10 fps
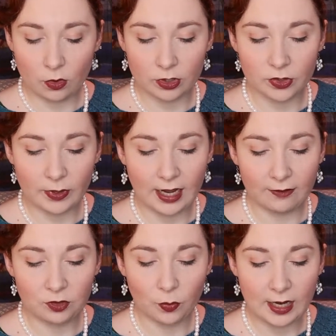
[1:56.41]
or do we
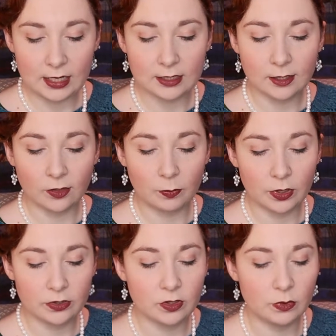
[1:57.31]
have to wait until the
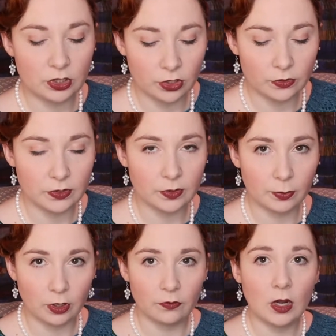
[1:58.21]
person we chose is
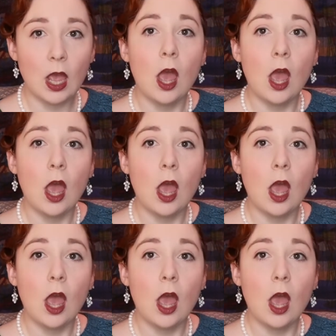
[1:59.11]
approved?